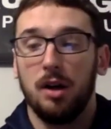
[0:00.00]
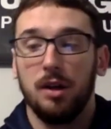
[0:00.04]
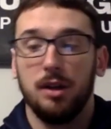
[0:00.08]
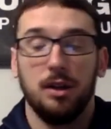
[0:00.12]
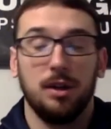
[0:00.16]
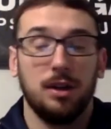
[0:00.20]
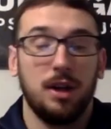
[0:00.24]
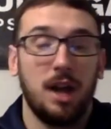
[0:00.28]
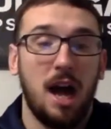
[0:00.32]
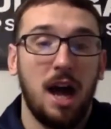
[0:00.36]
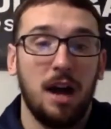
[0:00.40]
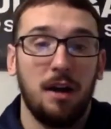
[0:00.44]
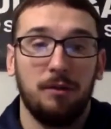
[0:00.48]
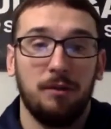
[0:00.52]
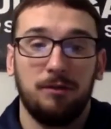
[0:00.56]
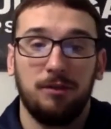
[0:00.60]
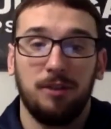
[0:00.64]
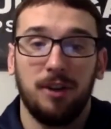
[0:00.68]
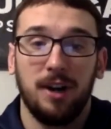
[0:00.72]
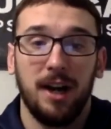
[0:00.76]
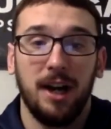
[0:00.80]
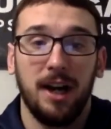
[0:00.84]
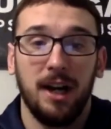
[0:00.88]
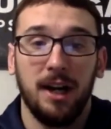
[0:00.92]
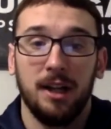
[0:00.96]
You're not
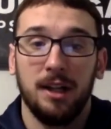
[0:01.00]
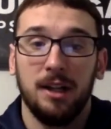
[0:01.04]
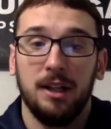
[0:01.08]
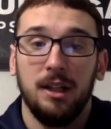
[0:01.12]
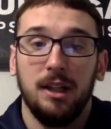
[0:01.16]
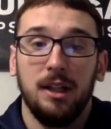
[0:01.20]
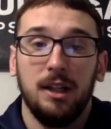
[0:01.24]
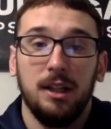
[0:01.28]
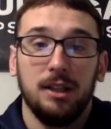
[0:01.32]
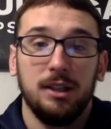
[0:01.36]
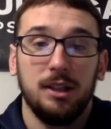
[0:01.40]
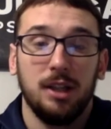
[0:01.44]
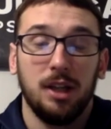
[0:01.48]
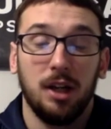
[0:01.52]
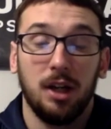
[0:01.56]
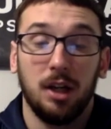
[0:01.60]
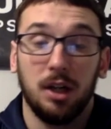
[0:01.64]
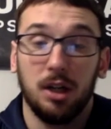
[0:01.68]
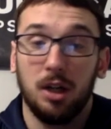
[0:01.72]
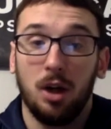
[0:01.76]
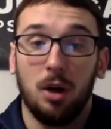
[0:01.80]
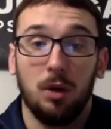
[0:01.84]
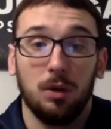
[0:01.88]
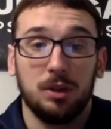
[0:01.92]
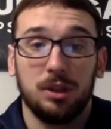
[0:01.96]
afraid
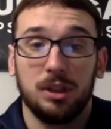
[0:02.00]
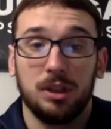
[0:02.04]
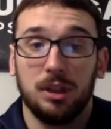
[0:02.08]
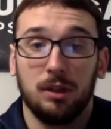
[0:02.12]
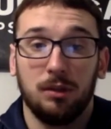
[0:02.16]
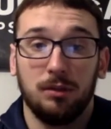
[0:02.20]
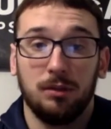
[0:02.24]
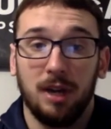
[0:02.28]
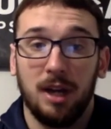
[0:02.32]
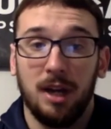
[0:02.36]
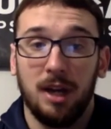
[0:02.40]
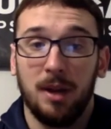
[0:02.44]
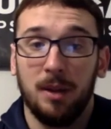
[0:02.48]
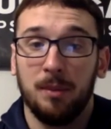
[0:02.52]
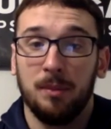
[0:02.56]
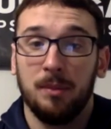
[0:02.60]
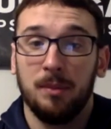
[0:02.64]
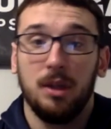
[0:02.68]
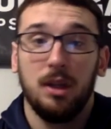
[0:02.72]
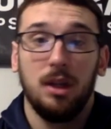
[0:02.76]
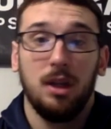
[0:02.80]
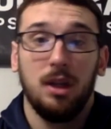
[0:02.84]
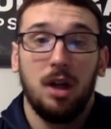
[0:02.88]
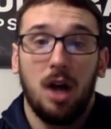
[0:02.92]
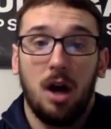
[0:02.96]
to go to the rim
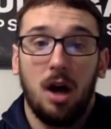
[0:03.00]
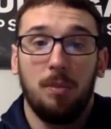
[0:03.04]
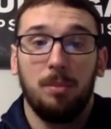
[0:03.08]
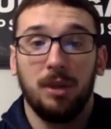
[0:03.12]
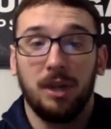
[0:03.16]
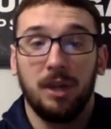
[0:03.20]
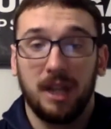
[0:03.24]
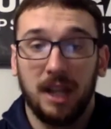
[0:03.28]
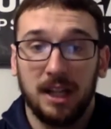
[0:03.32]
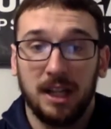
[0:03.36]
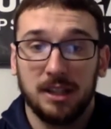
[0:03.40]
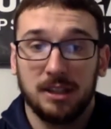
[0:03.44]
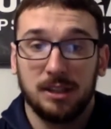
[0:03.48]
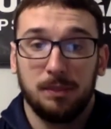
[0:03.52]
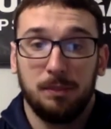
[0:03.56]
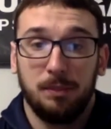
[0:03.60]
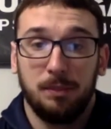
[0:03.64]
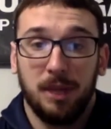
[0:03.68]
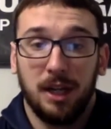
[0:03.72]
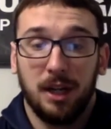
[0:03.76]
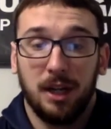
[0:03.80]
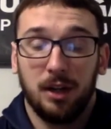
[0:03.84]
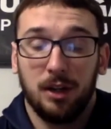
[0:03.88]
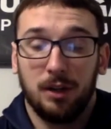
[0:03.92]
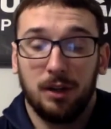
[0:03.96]
up against
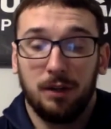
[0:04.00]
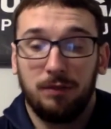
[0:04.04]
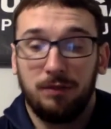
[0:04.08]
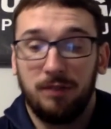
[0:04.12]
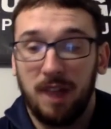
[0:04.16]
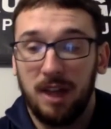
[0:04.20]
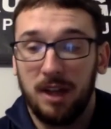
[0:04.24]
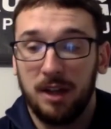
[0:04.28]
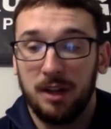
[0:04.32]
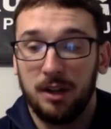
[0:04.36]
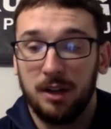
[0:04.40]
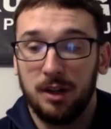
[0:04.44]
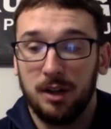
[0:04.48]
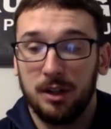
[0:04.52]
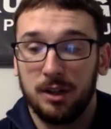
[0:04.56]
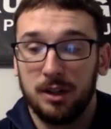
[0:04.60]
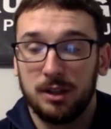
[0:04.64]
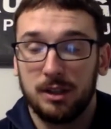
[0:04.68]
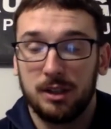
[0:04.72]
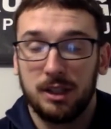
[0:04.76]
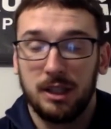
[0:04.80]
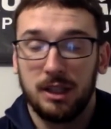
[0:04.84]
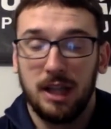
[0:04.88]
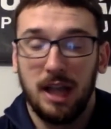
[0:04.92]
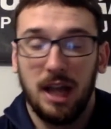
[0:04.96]
bigger
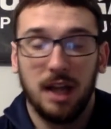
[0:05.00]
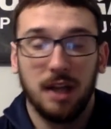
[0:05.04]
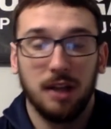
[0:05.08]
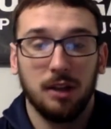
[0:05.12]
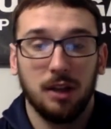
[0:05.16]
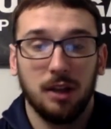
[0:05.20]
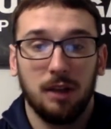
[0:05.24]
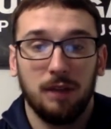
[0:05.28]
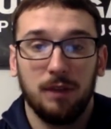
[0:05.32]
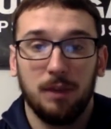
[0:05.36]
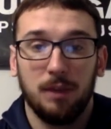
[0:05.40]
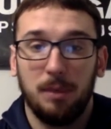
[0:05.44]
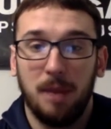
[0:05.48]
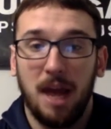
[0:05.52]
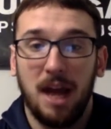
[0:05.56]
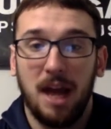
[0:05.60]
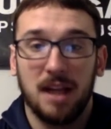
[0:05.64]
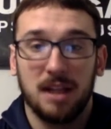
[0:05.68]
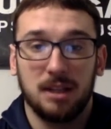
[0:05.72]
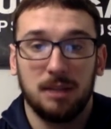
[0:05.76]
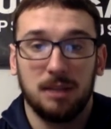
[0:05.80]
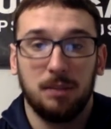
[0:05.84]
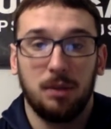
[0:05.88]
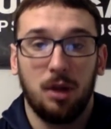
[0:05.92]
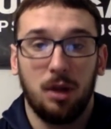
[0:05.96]
defenders, and you love to
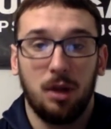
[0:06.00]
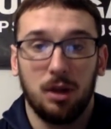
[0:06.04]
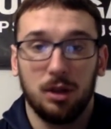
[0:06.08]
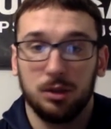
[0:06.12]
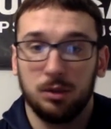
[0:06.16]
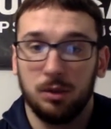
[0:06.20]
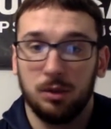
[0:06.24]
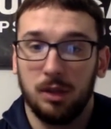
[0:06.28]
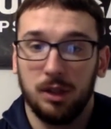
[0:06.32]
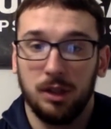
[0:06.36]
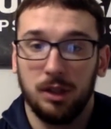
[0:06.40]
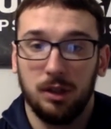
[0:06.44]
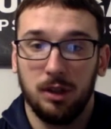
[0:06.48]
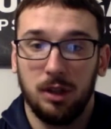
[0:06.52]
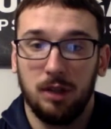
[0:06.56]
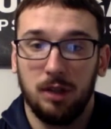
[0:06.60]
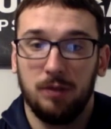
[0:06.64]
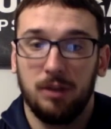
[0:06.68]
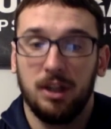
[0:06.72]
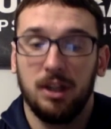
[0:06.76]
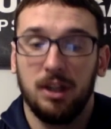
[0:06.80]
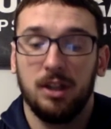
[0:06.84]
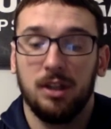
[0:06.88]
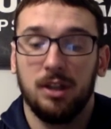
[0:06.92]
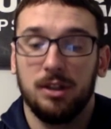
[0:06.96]
pass the ball as well. You
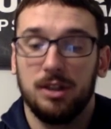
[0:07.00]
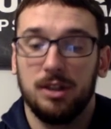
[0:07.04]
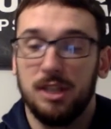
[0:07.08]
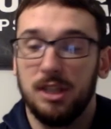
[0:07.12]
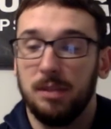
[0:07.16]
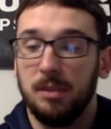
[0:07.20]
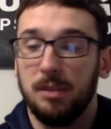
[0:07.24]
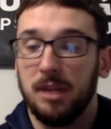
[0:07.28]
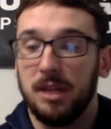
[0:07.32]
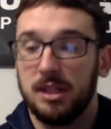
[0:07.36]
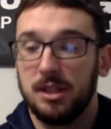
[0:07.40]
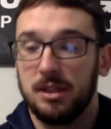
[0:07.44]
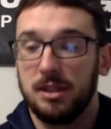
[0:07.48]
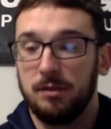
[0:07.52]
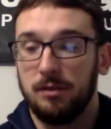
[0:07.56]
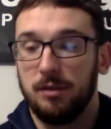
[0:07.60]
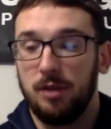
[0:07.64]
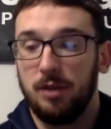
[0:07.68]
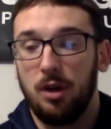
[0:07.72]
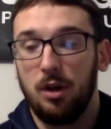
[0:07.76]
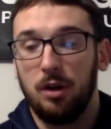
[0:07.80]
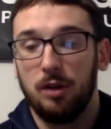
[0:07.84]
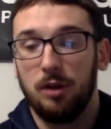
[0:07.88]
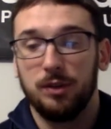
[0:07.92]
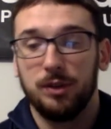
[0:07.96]
love getting your teammates
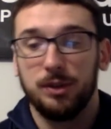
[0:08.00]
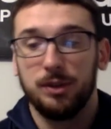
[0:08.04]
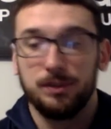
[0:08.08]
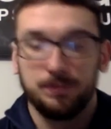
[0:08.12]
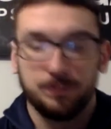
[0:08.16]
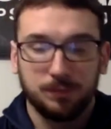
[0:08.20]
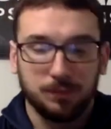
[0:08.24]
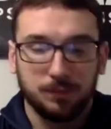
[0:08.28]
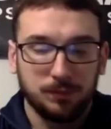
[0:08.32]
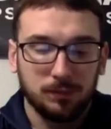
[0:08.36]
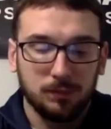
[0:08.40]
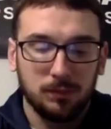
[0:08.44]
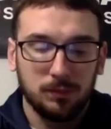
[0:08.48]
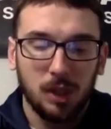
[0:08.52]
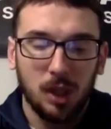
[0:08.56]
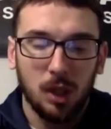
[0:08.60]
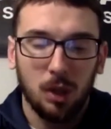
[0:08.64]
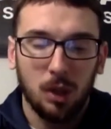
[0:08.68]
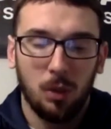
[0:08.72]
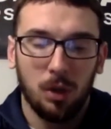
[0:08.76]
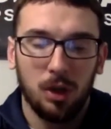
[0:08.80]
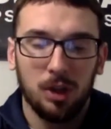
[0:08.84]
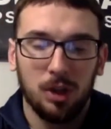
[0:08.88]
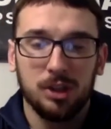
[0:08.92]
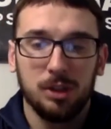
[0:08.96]
involved.
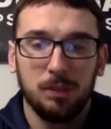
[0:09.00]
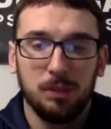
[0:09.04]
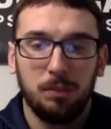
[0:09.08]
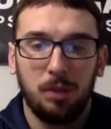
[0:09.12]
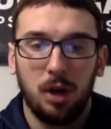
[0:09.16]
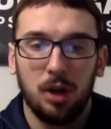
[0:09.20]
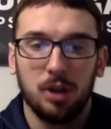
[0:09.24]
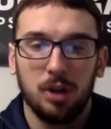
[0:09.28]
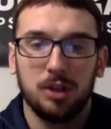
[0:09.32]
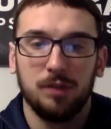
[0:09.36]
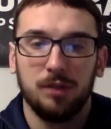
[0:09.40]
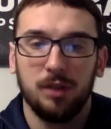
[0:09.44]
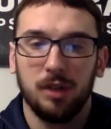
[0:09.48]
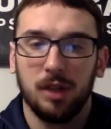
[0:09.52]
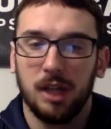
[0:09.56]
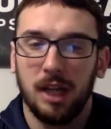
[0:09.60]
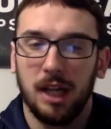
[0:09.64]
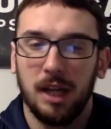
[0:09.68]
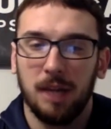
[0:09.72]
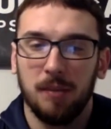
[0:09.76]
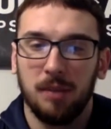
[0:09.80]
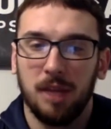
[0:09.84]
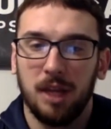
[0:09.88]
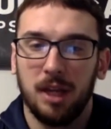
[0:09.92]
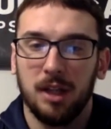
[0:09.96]
What are some parts of your
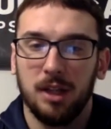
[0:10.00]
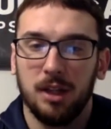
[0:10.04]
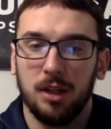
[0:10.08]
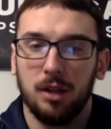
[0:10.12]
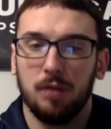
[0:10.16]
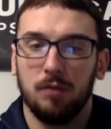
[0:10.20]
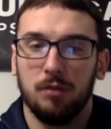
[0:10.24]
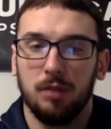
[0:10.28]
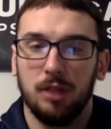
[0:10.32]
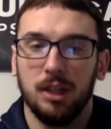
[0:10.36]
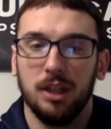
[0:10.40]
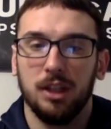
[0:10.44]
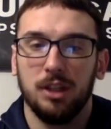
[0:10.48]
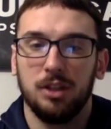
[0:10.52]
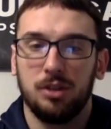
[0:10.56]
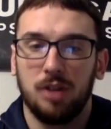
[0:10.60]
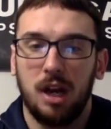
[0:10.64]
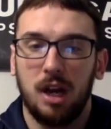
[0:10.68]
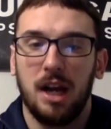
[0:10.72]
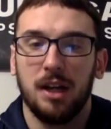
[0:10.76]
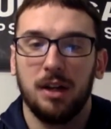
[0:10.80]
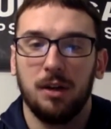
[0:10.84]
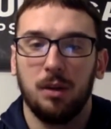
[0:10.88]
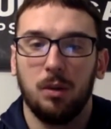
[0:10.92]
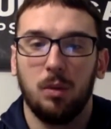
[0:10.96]
game that you're really
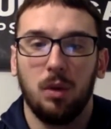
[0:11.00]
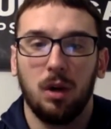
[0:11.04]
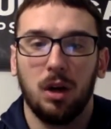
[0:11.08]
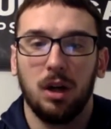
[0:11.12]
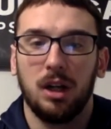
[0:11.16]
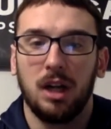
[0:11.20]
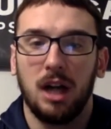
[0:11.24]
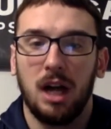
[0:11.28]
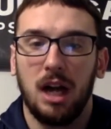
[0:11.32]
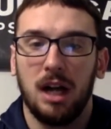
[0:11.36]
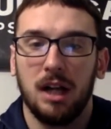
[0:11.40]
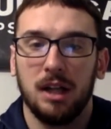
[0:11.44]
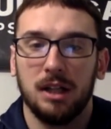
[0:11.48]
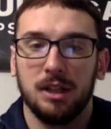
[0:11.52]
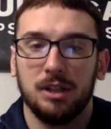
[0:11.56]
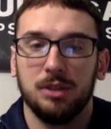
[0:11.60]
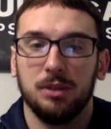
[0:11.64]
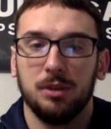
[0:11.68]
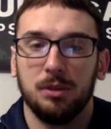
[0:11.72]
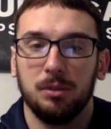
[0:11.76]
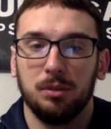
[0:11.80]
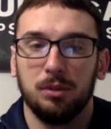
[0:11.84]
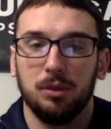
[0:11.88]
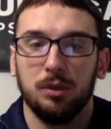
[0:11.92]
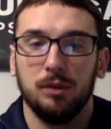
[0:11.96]
trying to work on
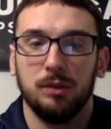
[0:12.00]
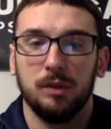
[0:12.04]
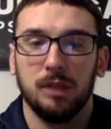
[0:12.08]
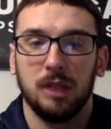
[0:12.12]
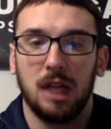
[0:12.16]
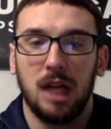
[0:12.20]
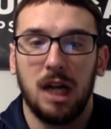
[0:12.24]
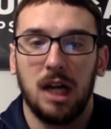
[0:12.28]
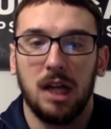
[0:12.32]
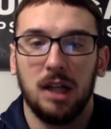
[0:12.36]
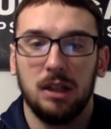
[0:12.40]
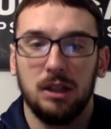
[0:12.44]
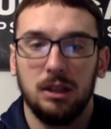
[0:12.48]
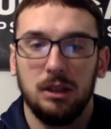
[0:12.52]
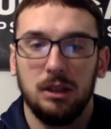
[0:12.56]
to improve a lot?